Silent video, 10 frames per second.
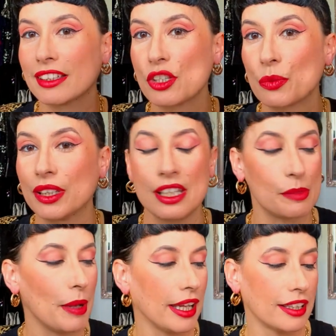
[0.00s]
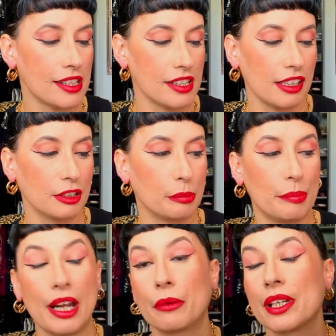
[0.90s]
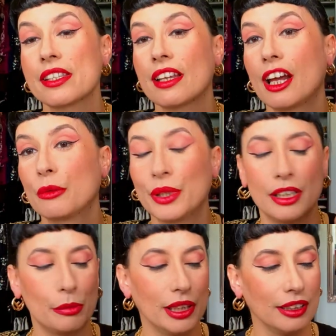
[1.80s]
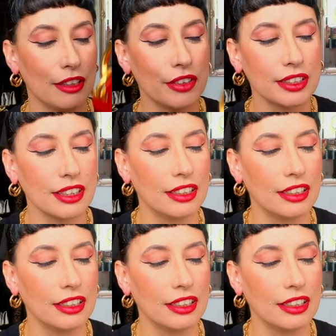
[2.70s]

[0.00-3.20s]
This one is by Cassandra Paris. I really, really love it.